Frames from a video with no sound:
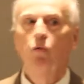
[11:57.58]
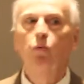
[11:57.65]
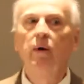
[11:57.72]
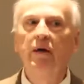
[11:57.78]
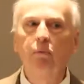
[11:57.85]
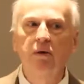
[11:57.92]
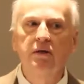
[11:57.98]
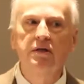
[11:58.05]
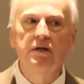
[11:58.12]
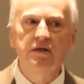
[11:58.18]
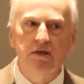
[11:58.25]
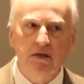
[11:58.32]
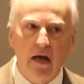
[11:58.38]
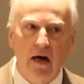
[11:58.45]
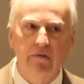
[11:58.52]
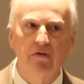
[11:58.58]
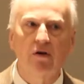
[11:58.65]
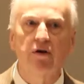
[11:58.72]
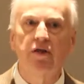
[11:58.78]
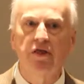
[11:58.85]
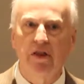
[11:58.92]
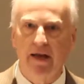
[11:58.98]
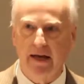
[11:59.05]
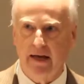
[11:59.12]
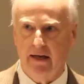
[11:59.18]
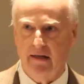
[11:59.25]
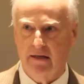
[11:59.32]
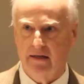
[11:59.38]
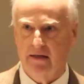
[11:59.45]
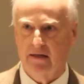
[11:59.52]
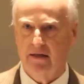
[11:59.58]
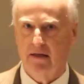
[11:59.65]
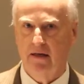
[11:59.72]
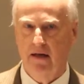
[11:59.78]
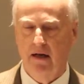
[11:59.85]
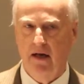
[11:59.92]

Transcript: we would discover things